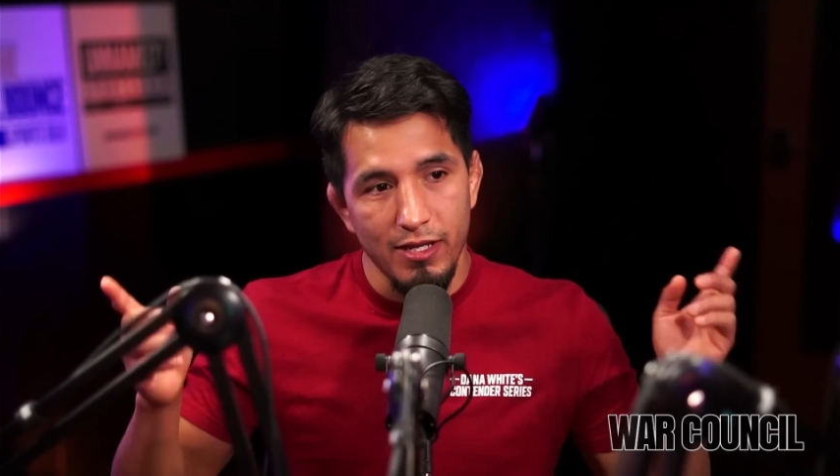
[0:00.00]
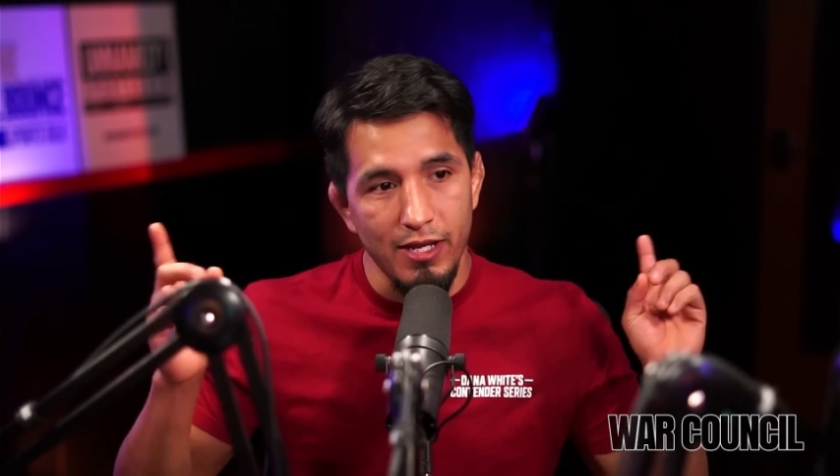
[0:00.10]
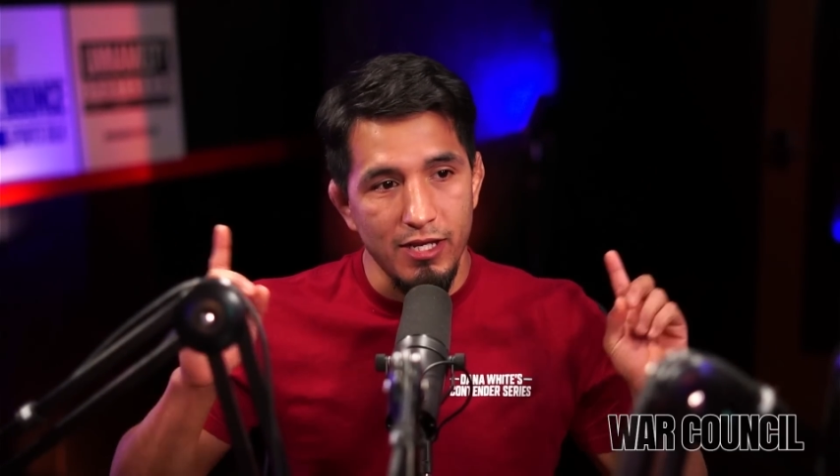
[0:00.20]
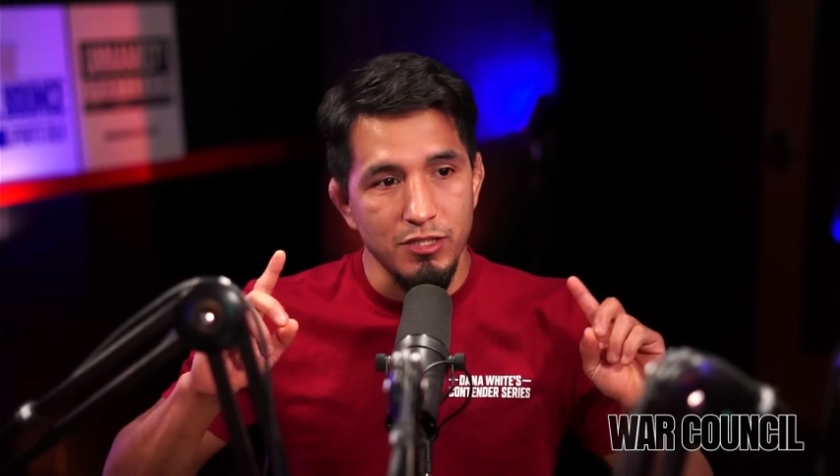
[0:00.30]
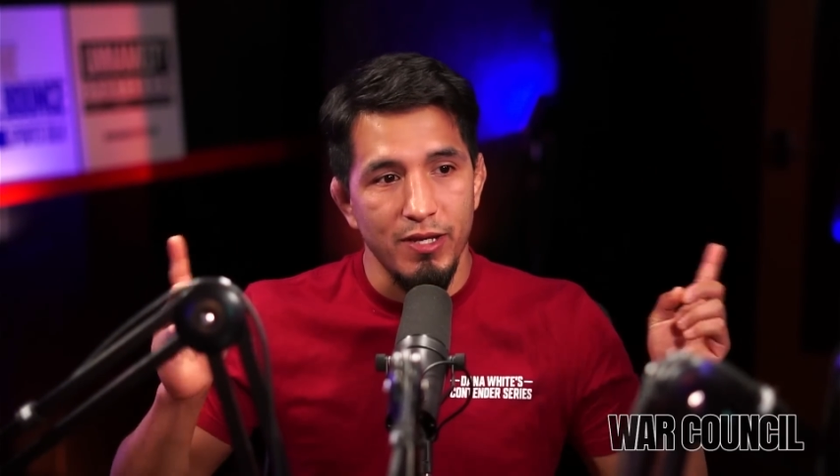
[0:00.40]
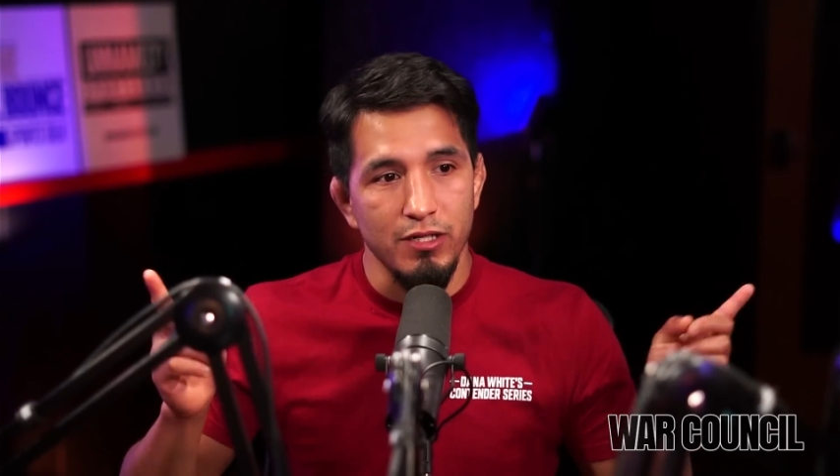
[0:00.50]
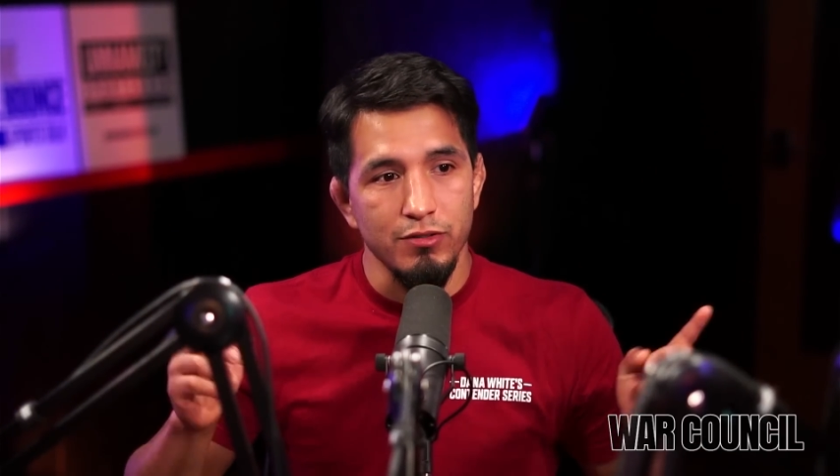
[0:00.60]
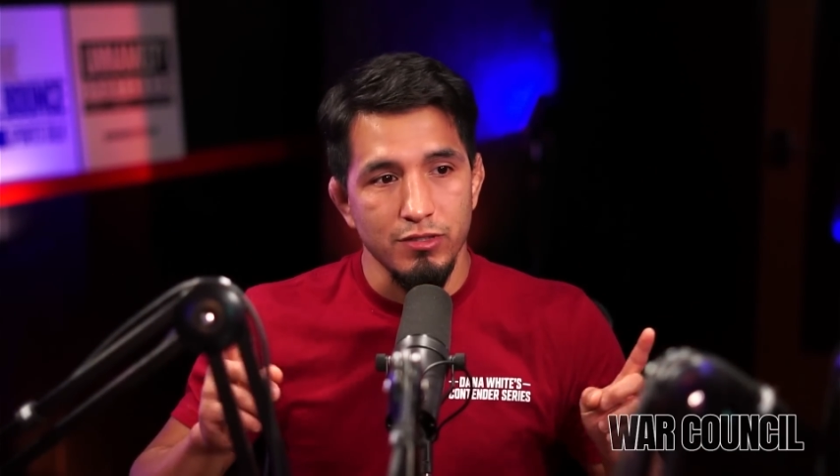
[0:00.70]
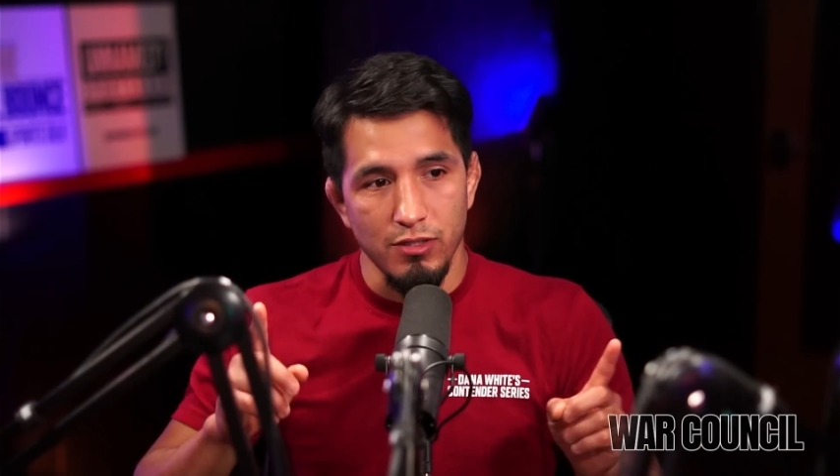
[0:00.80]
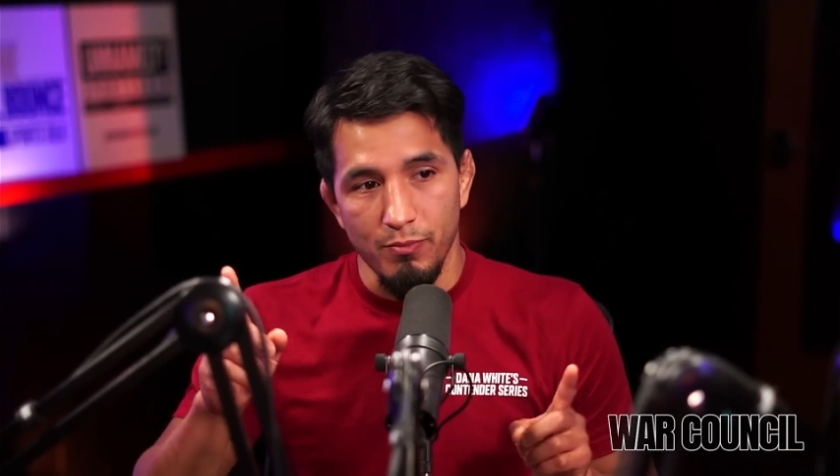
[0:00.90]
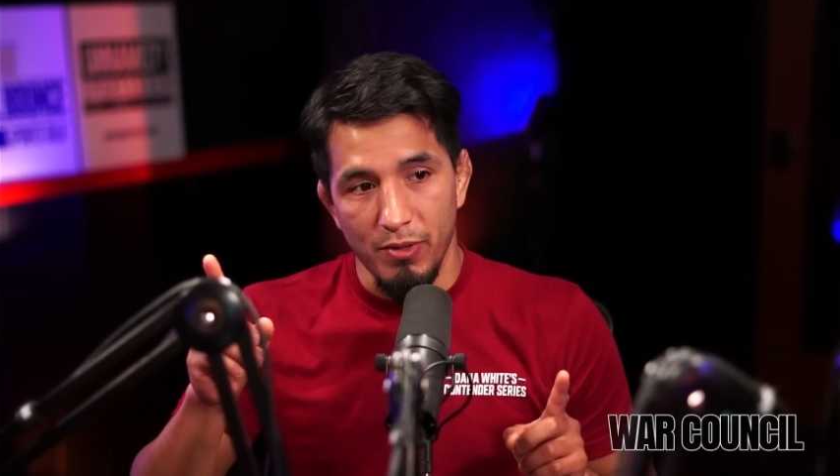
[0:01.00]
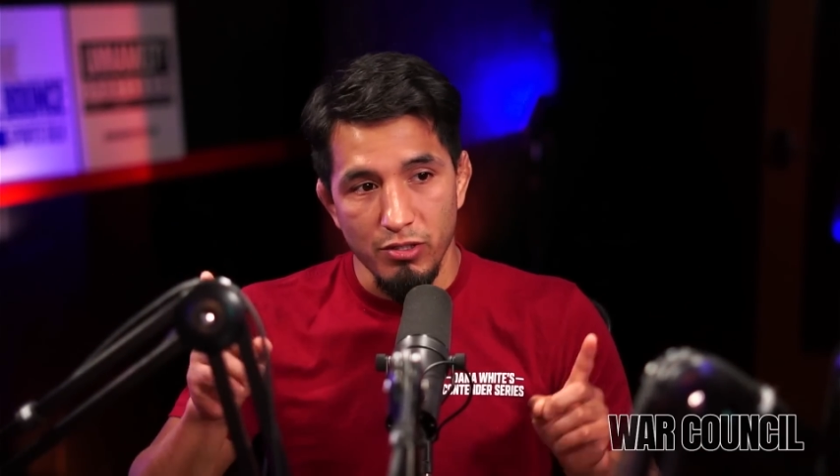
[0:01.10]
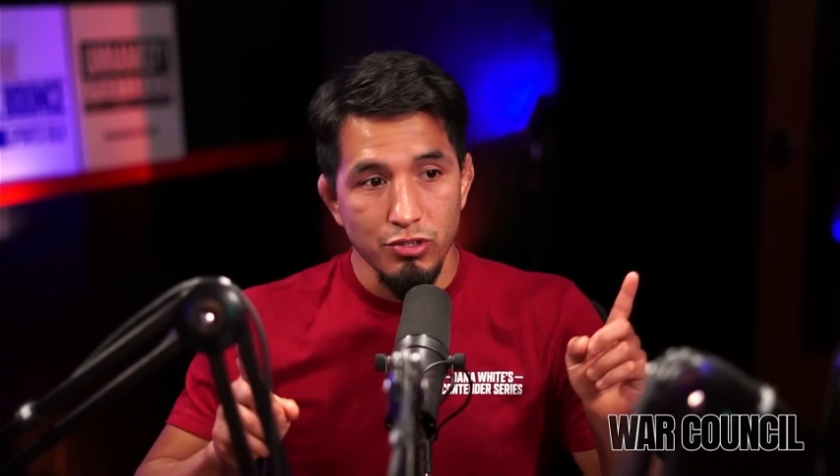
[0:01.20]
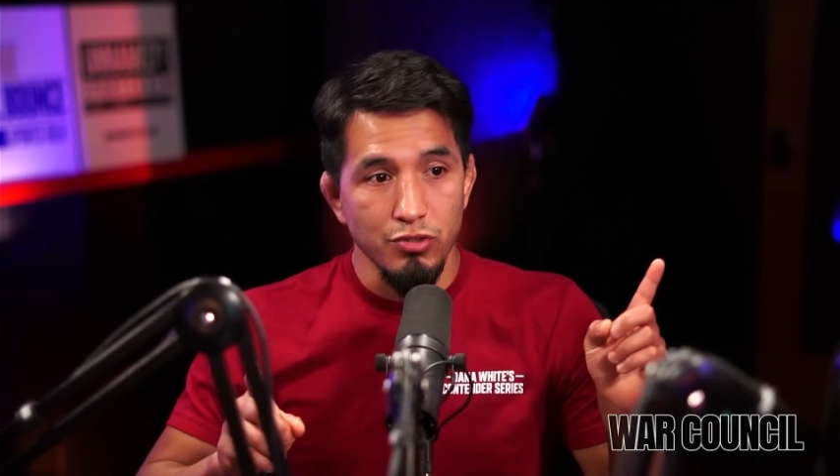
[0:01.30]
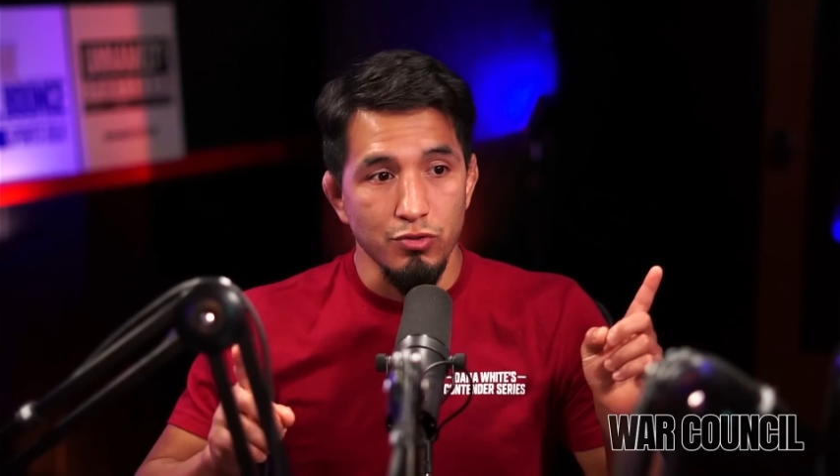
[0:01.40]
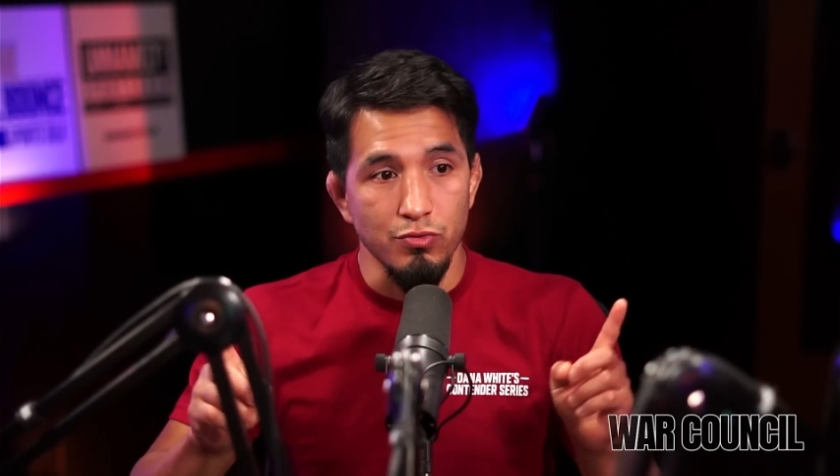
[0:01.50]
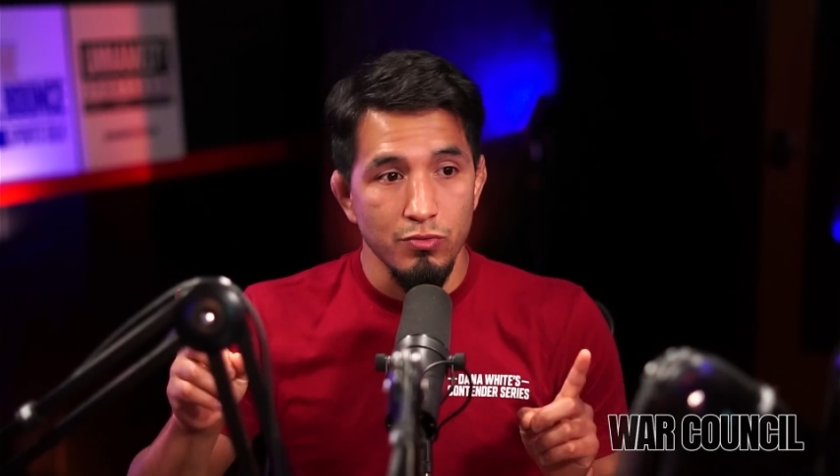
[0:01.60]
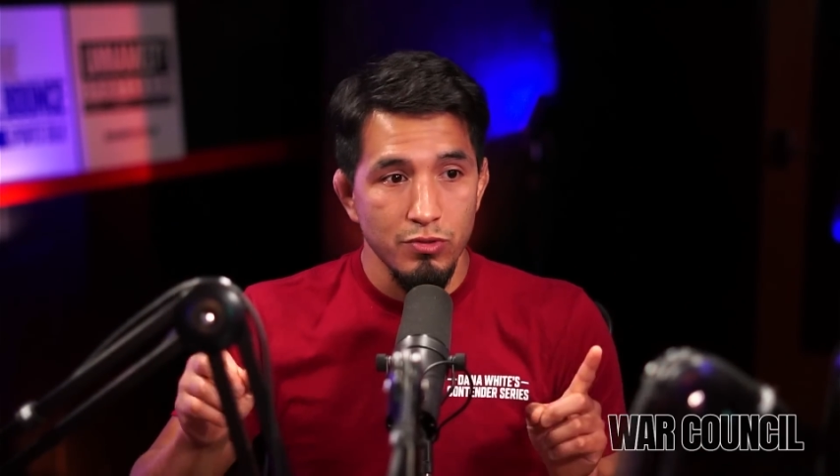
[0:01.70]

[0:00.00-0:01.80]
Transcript: cage panel into about 2.